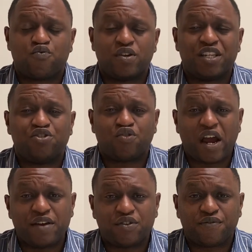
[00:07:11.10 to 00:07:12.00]
really
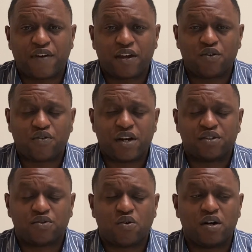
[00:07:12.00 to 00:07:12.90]
drives your FICO
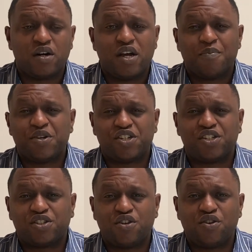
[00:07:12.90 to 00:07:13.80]
credit score. But
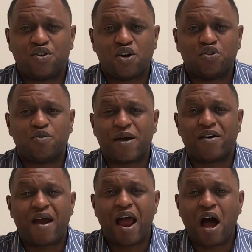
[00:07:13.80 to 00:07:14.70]
just so you know, no
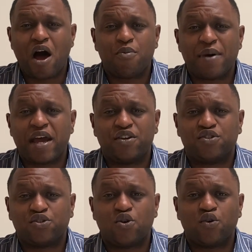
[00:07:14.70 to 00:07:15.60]
matter how bad
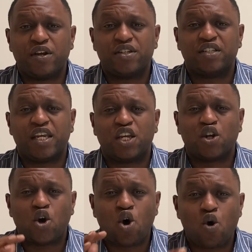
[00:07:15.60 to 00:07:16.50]
your score is, it can
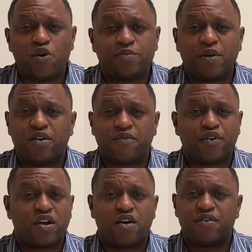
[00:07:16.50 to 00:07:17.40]
always be
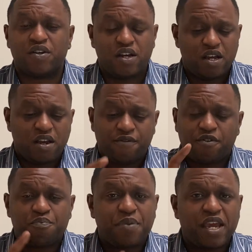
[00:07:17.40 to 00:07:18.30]
recovered.
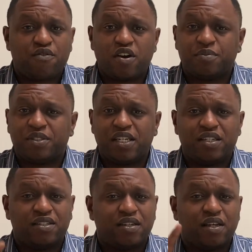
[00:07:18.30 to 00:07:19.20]
From
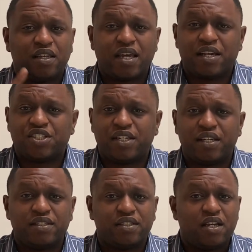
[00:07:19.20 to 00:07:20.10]
bankruptcies to
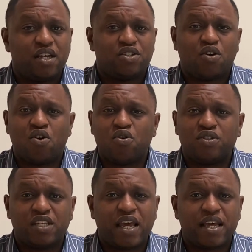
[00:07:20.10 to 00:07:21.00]
collections to
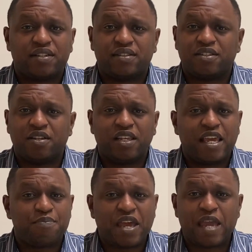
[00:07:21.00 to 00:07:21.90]
old debts to
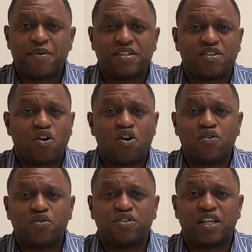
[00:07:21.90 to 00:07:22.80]
late payments,
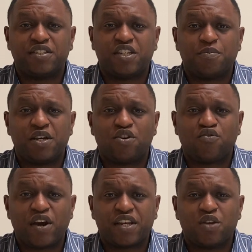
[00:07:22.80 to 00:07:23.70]
all those things can be
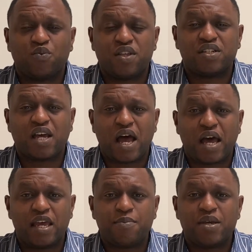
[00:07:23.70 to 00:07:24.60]
corrected with
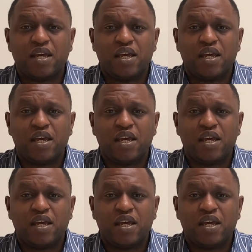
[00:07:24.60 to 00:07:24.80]
time